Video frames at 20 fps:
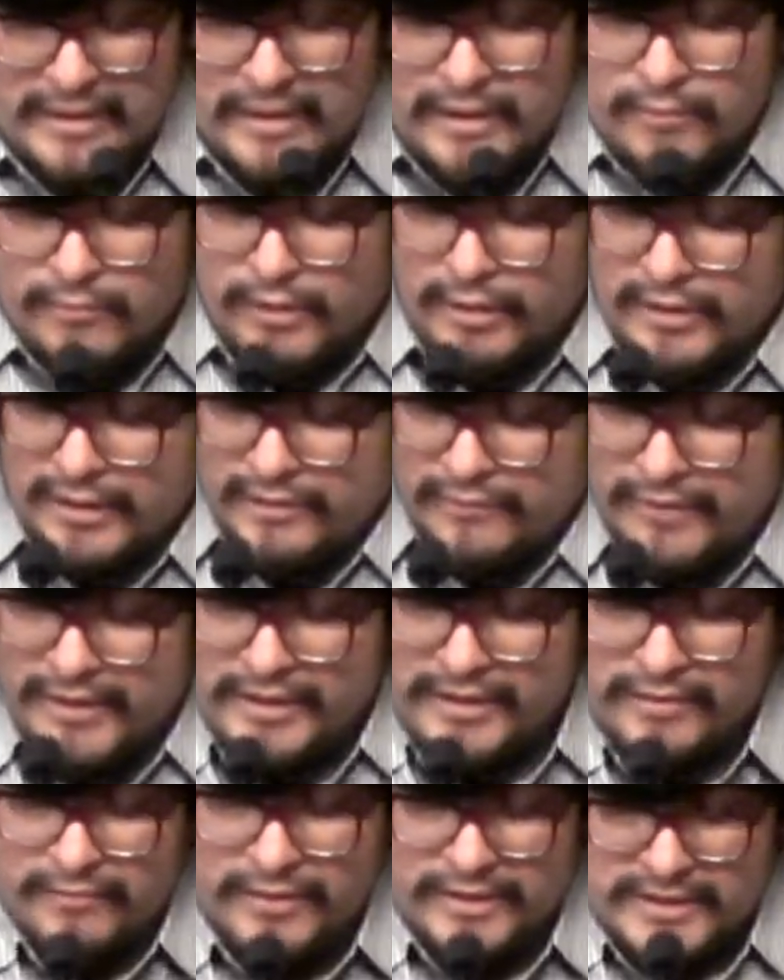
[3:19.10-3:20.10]
While
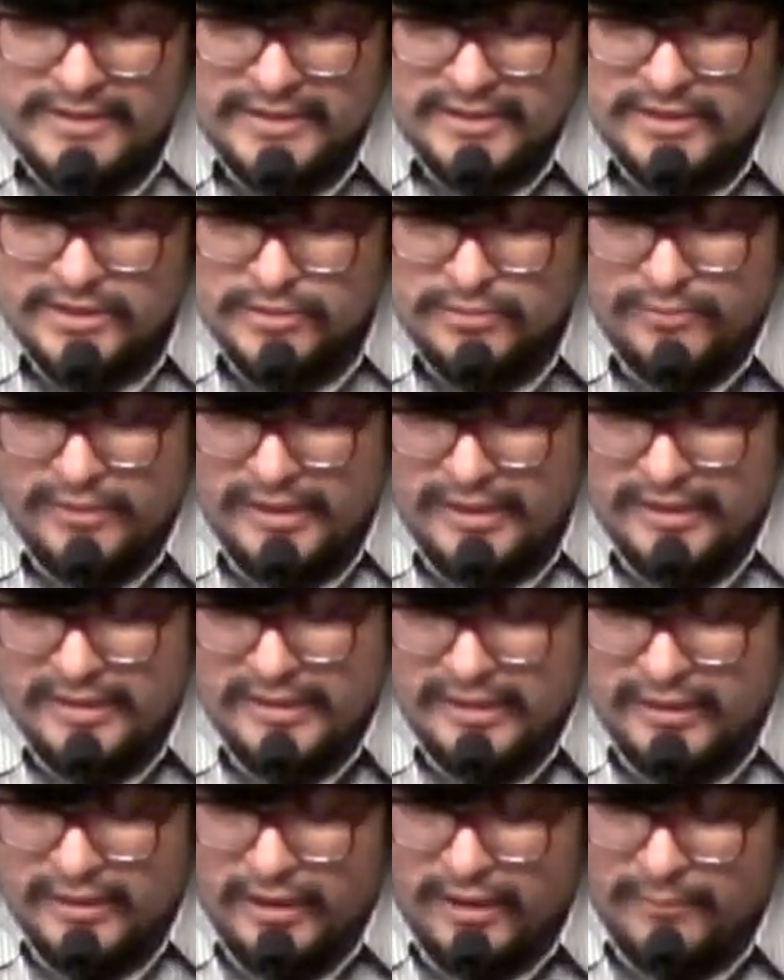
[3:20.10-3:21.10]
living with just three in
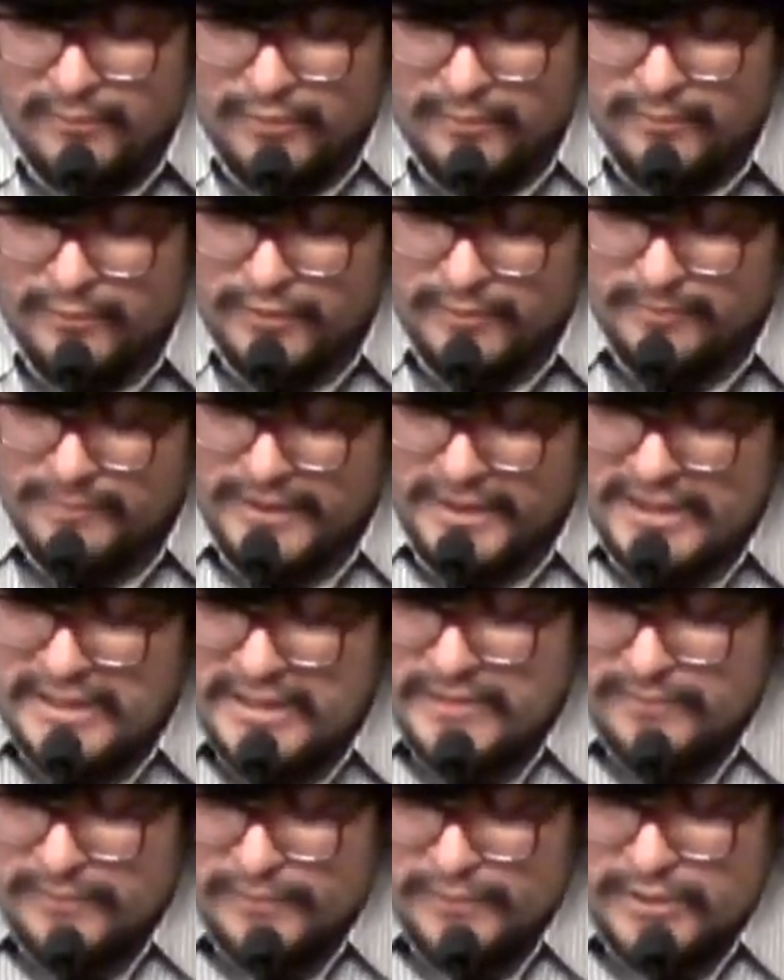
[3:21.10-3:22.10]
a calmer, more
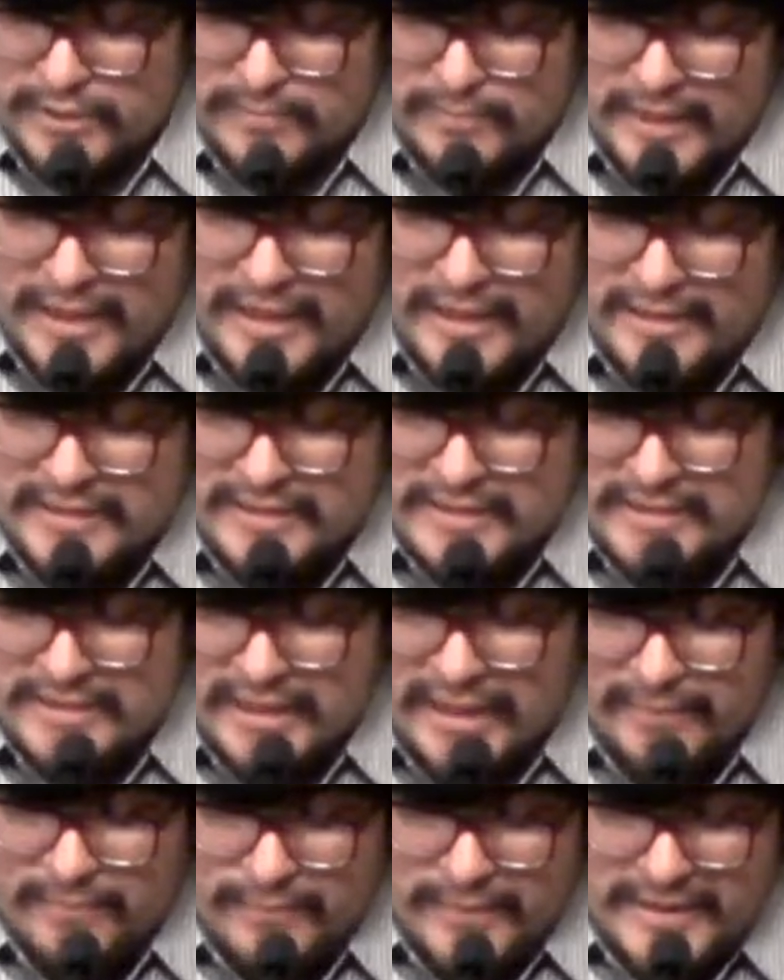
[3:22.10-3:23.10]
peaceful space,
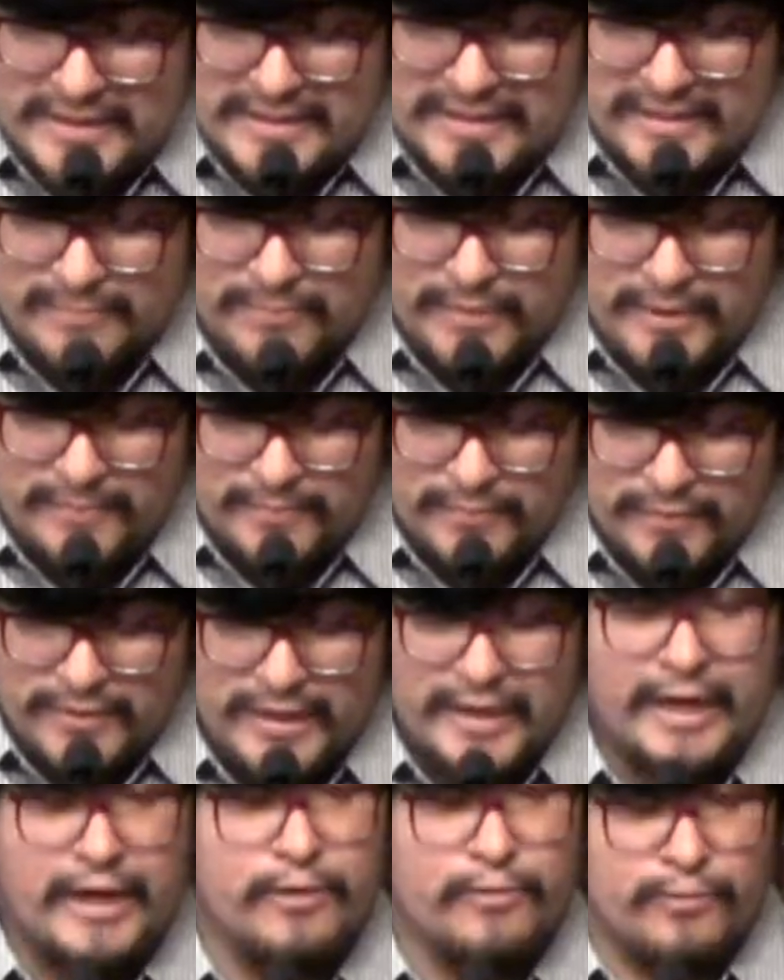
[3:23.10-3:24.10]
I miss the people
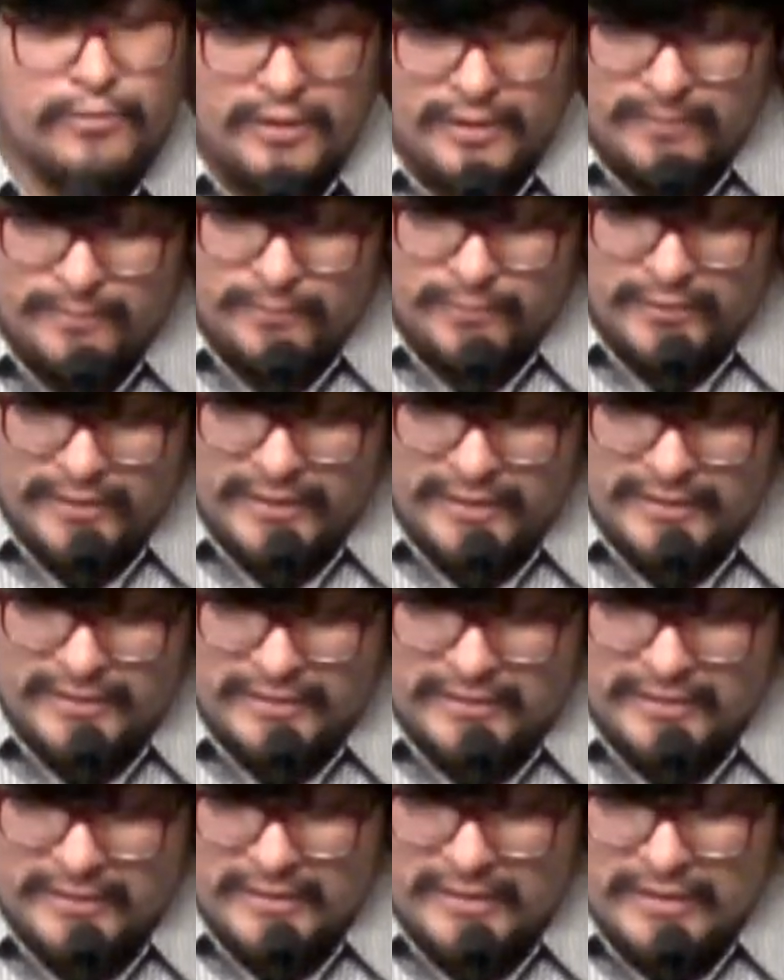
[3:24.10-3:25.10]
that I grew up with.
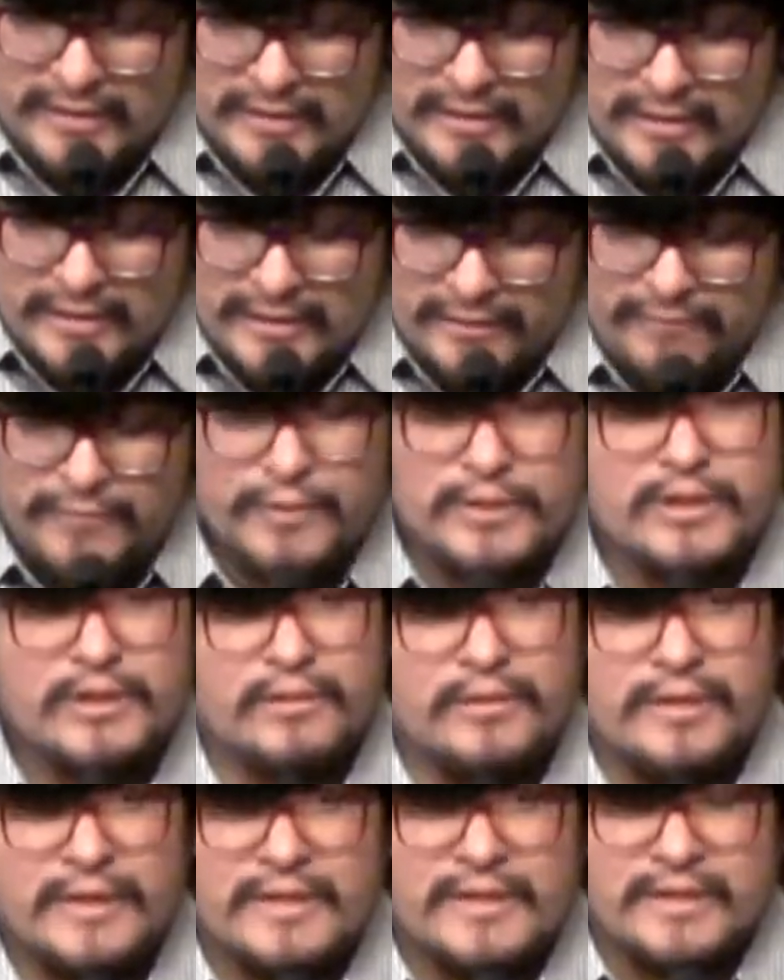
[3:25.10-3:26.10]
They feel
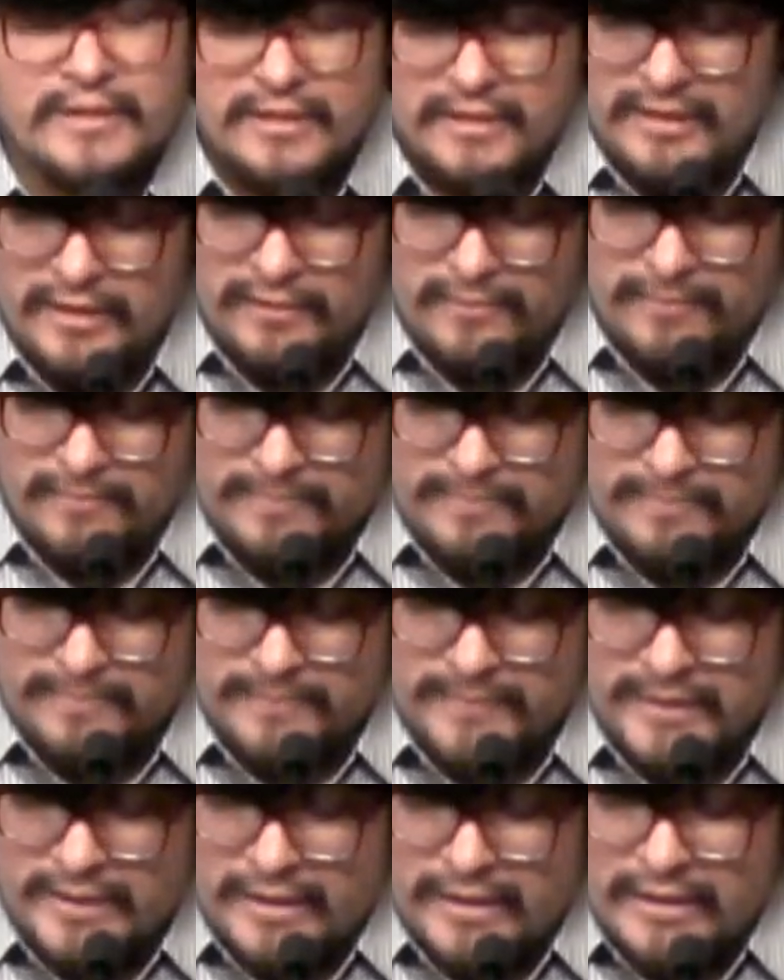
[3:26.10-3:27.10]
so distant now.
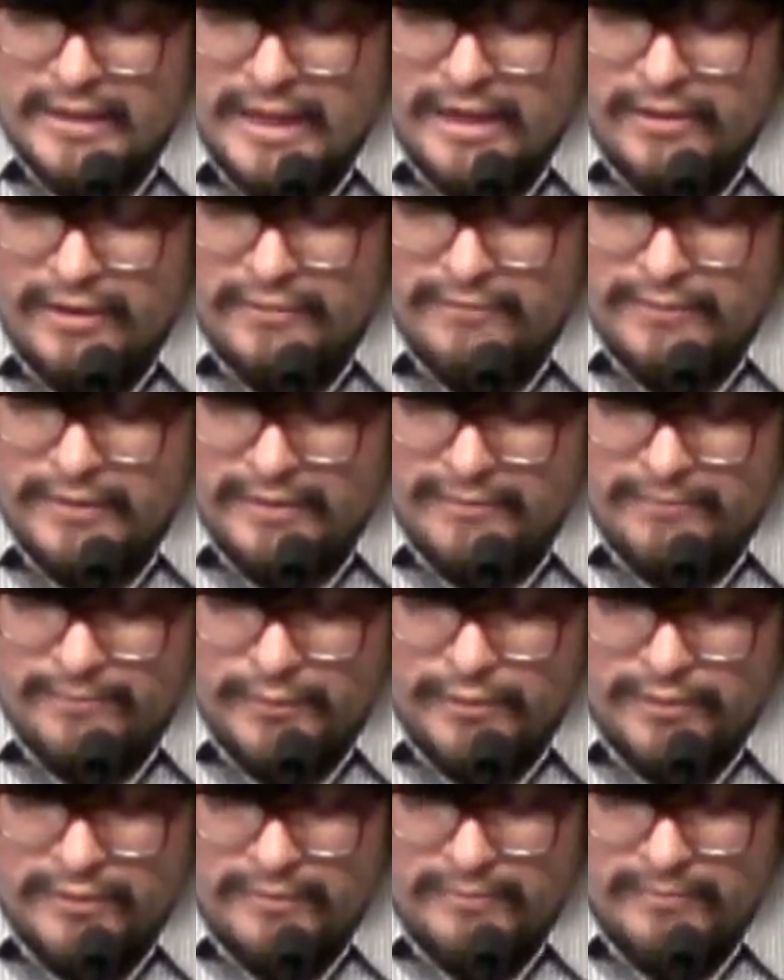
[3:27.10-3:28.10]
Now I have
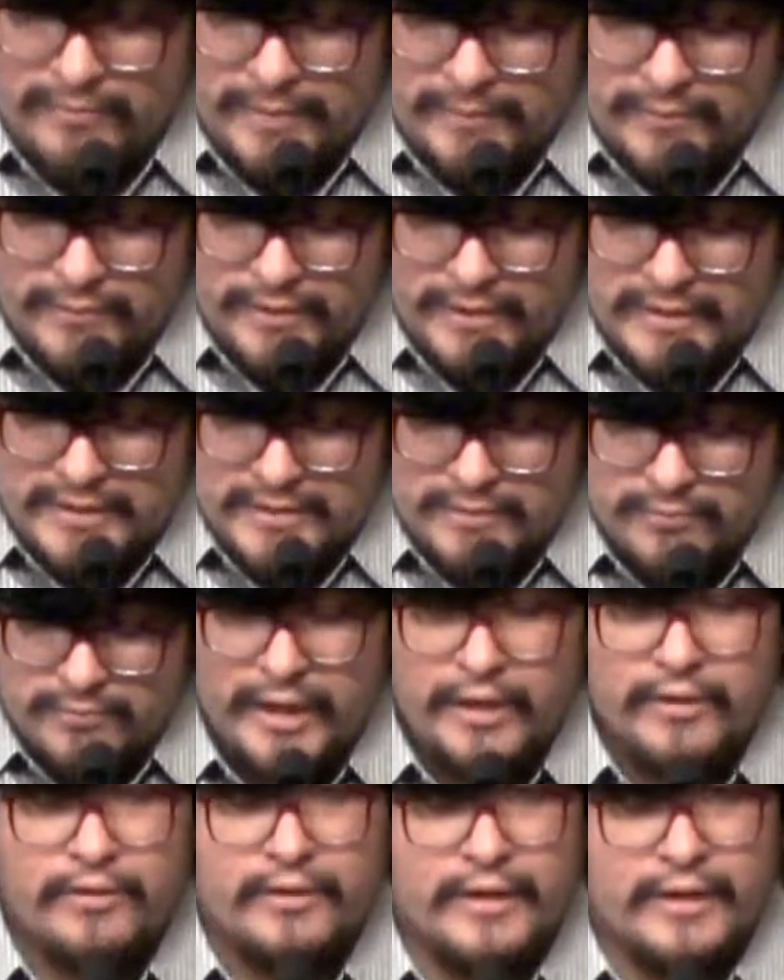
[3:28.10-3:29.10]
more memories
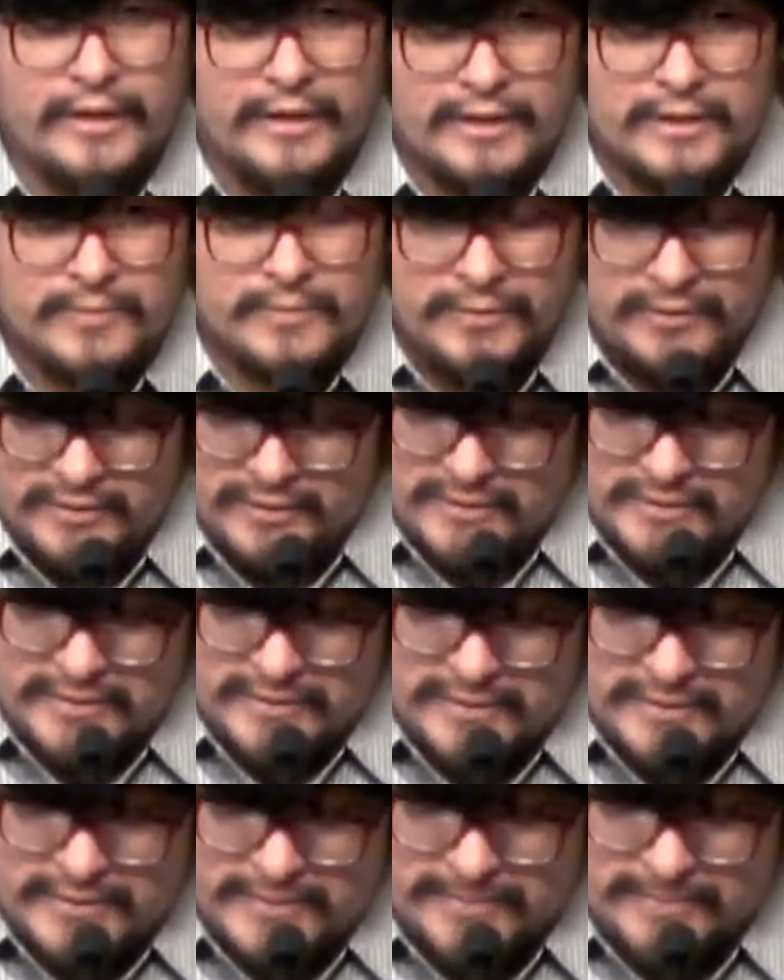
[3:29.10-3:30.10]
rather than
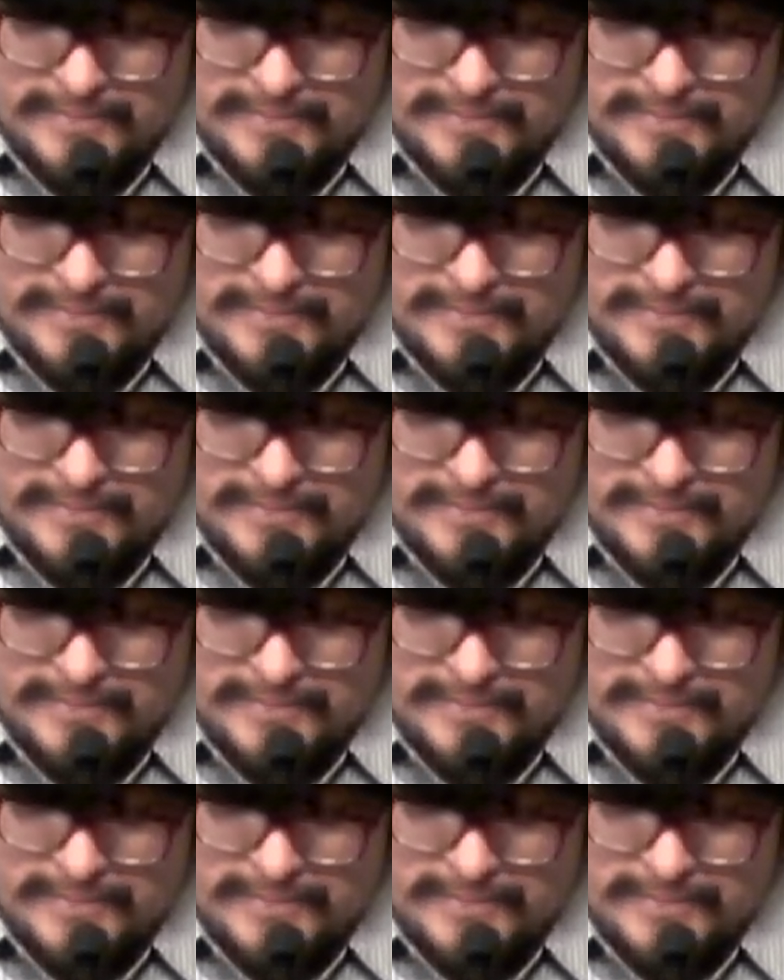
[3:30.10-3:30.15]
experiences.